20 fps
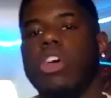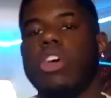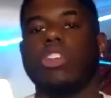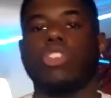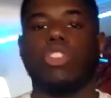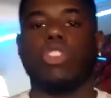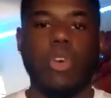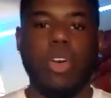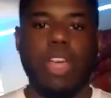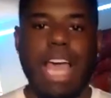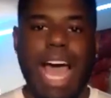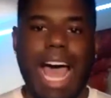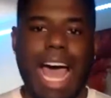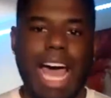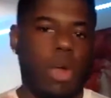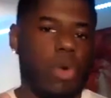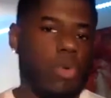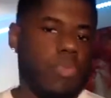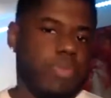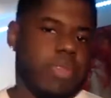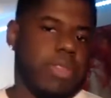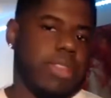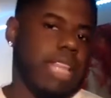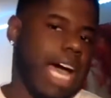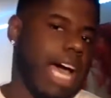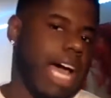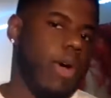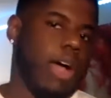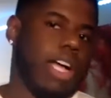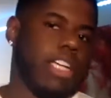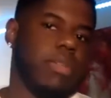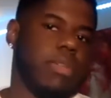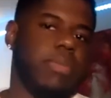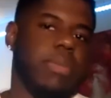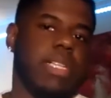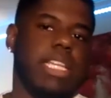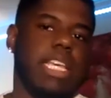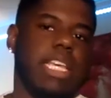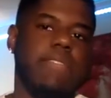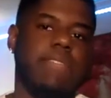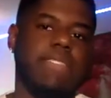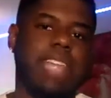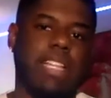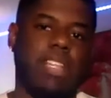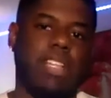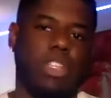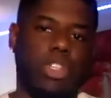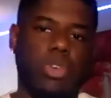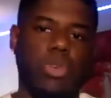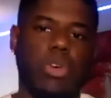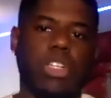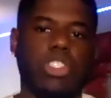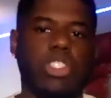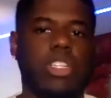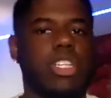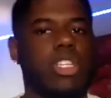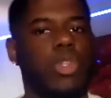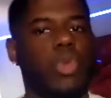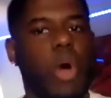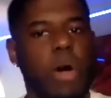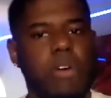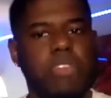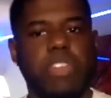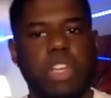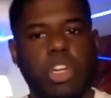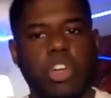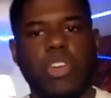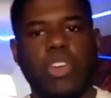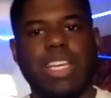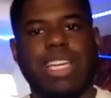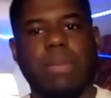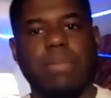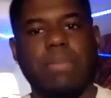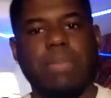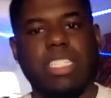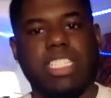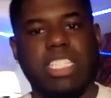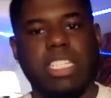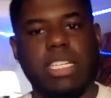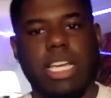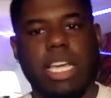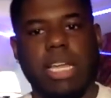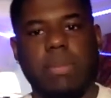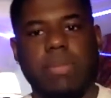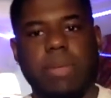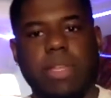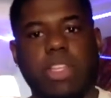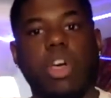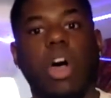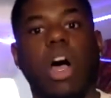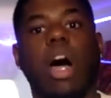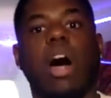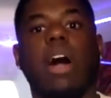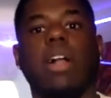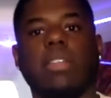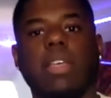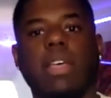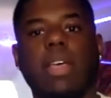So I don't actually believe that the 212th degree can be taught,